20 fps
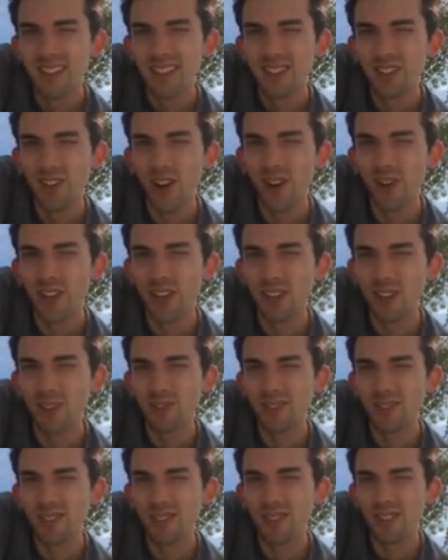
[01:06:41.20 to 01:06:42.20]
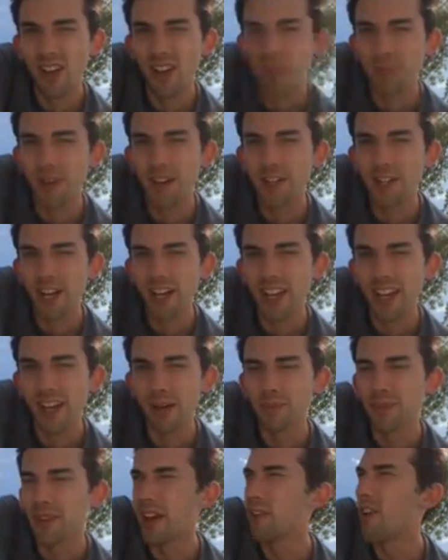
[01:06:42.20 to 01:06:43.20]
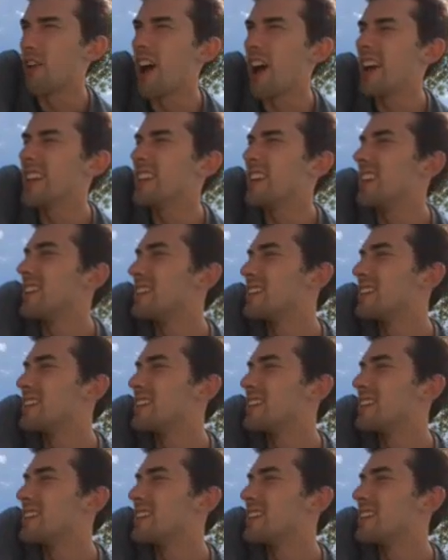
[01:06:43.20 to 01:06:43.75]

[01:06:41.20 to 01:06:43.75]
So how can you top hitchhiking a plane ride?